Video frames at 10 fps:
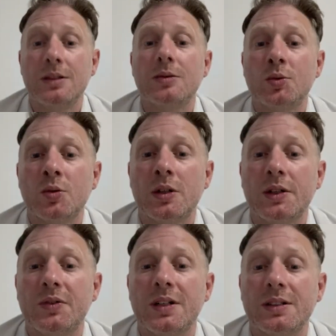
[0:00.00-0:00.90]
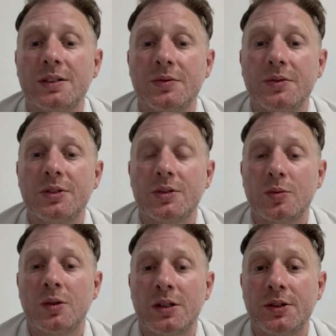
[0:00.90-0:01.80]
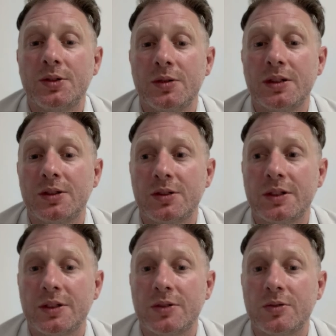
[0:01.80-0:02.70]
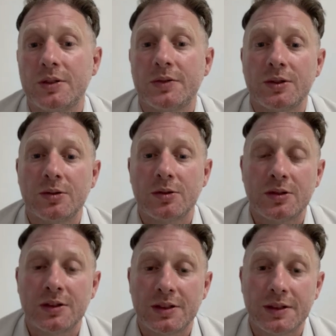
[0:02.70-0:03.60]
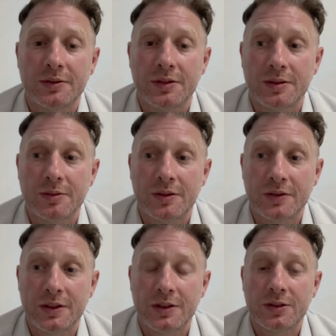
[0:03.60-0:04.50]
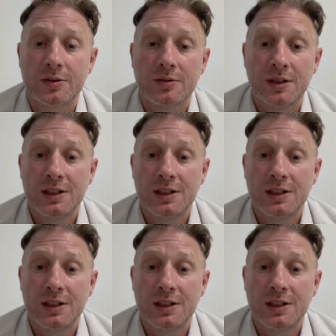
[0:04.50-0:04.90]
ride Fast and Furious 1 and 2 and Tokyo Drift. I organised everything with Vin Diesel.